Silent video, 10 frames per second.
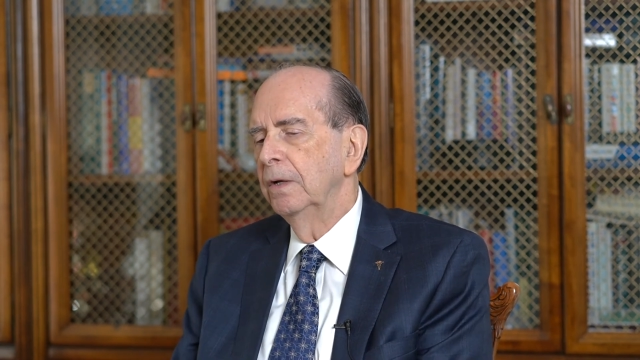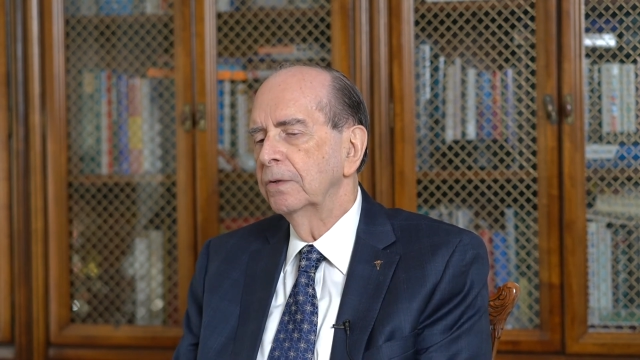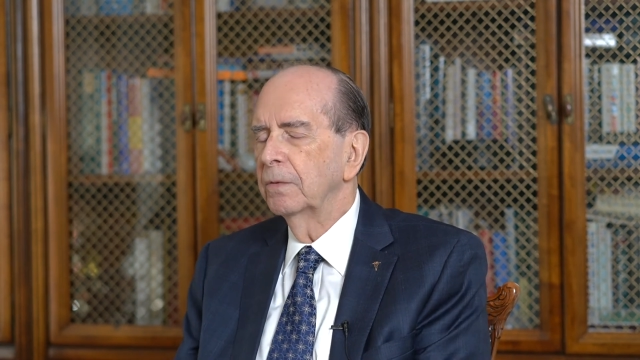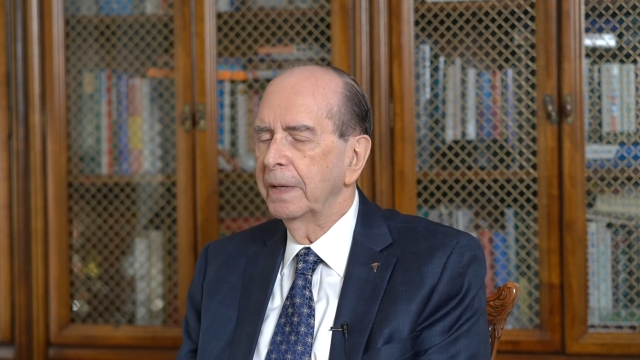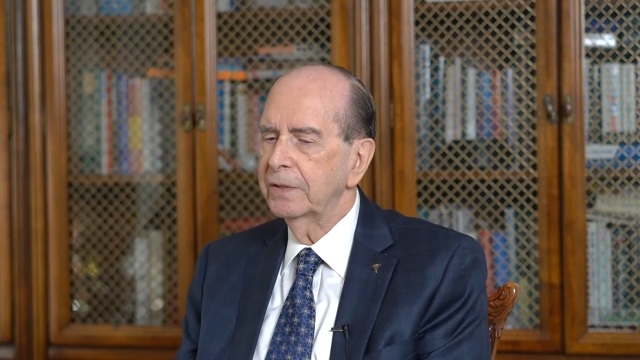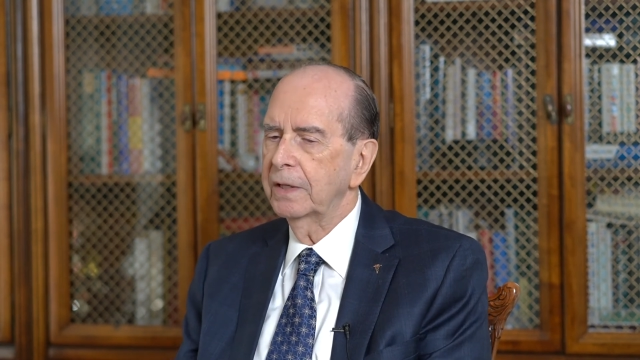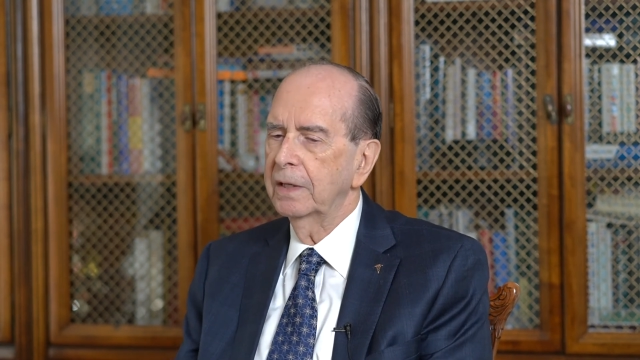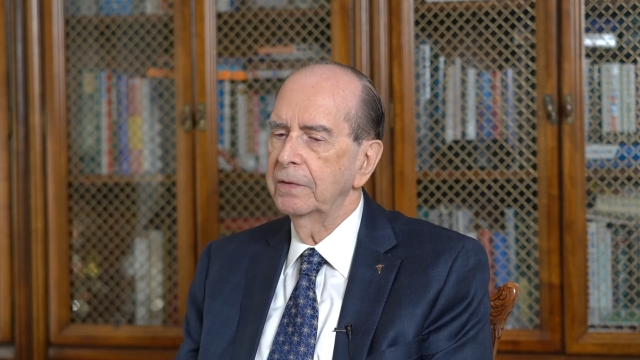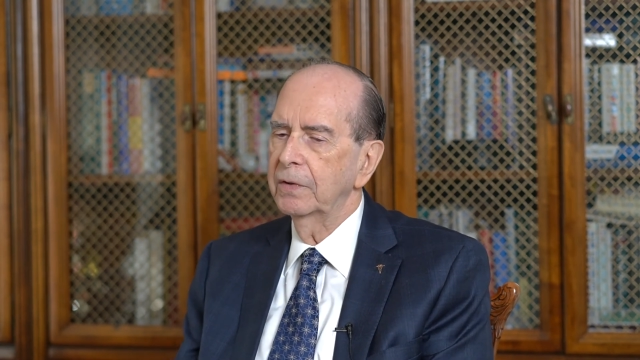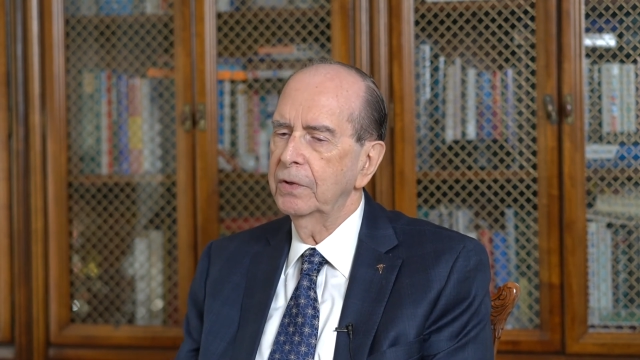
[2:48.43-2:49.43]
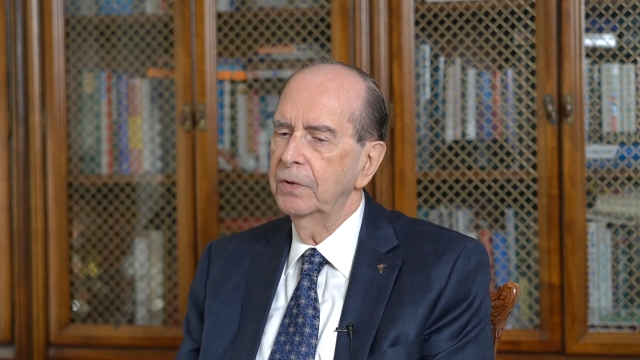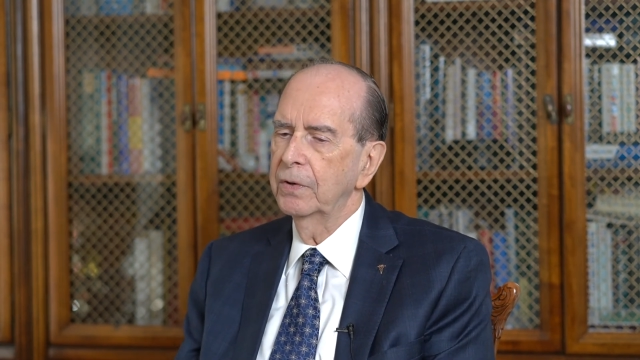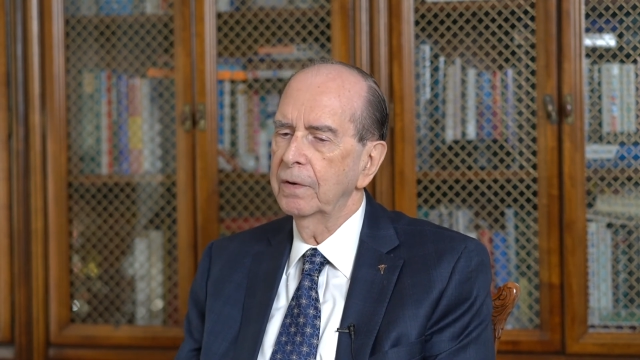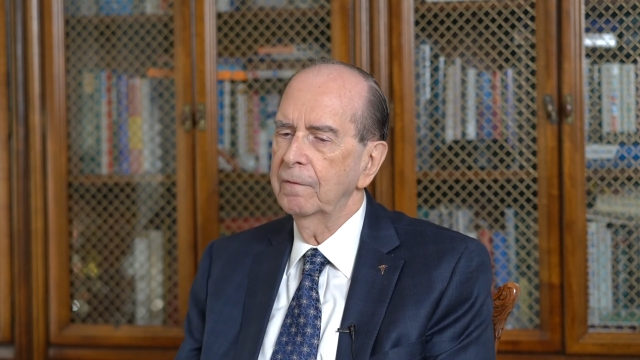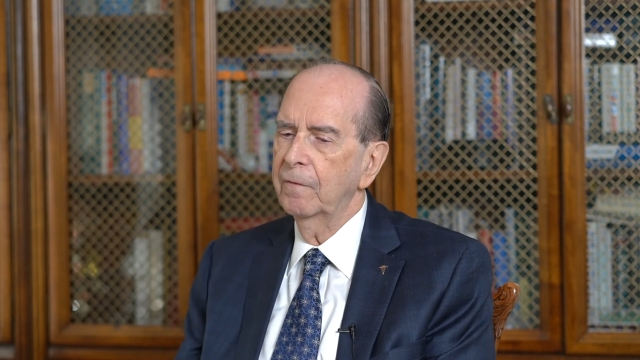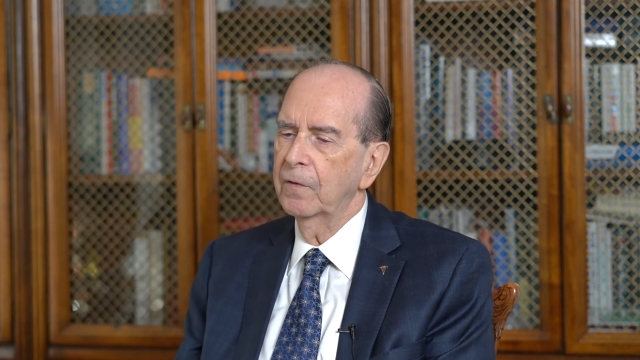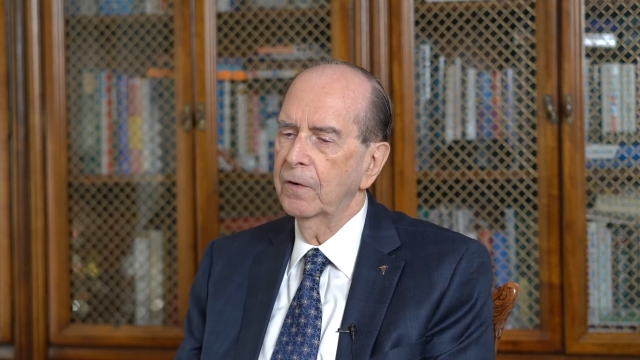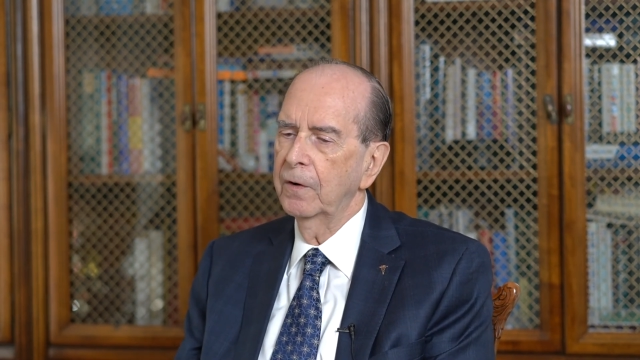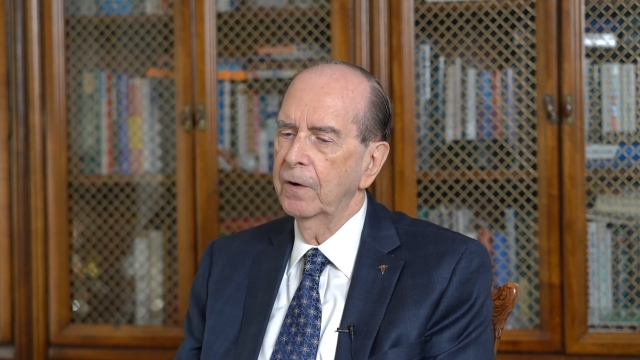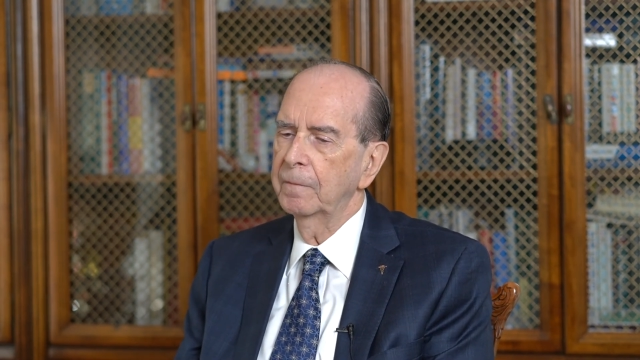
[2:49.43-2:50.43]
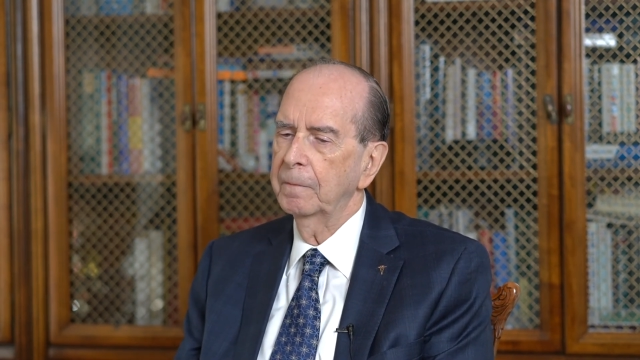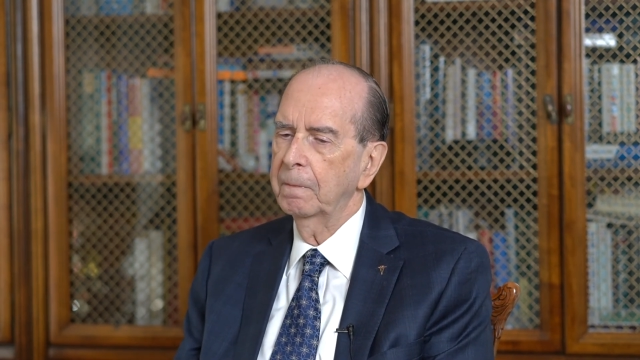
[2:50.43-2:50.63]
So basically the cure for,